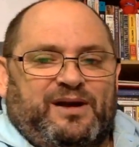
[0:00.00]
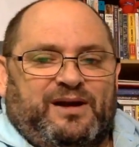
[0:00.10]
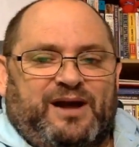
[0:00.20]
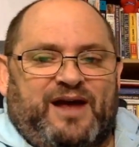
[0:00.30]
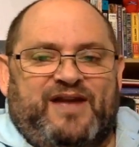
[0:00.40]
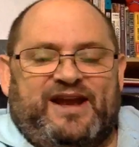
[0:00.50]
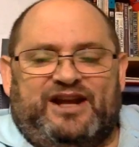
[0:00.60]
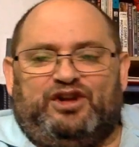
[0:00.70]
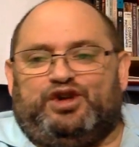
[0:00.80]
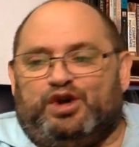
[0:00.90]
and they
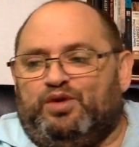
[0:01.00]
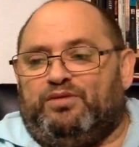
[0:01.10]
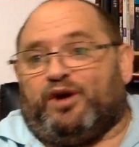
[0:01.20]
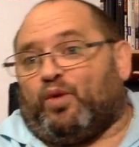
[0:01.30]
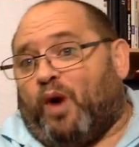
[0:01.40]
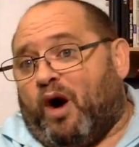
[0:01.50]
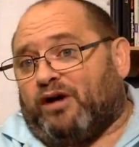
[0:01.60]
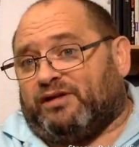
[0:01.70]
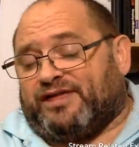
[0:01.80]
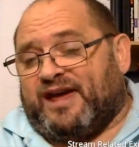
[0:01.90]
didn't do the
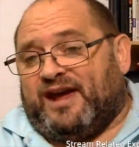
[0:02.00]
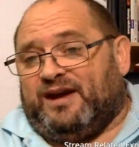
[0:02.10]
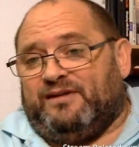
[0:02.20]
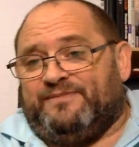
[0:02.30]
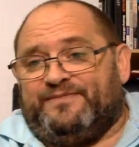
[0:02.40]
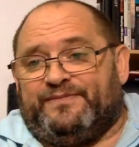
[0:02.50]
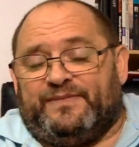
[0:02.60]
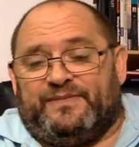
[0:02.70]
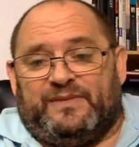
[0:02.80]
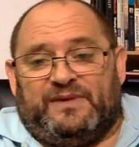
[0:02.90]
wrong thing,
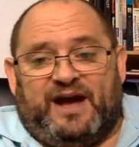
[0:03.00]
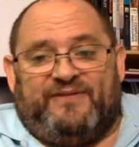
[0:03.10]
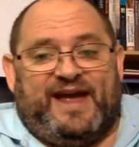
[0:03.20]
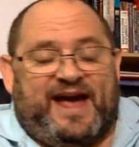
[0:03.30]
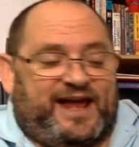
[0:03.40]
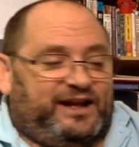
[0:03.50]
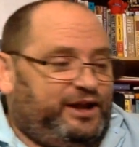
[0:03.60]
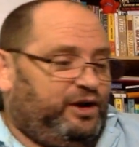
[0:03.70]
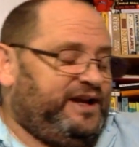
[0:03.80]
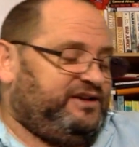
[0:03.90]
and they had a
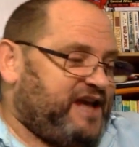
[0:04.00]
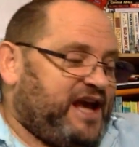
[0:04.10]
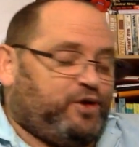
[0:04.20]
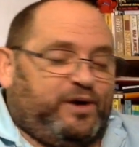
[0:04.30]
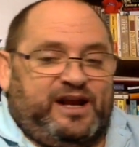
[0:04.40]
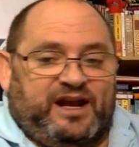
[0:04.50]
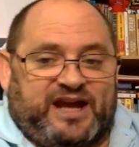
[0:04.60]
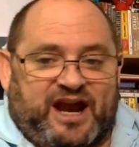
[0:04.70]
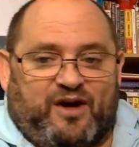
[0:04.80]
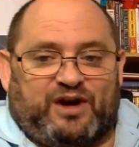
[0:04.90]
little integrity and
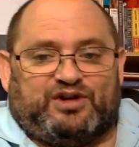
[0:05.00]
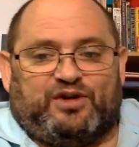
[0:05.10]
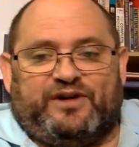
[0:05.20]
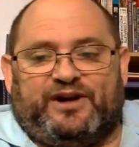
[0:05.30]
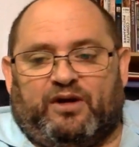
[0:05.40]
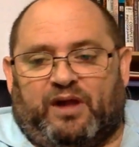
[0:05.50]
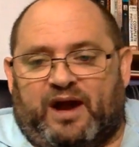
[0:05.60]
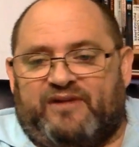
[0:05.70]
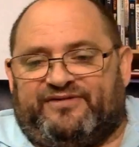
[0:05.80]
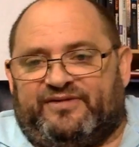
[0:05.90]
character in their
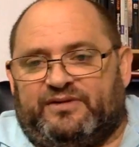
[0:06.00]
life,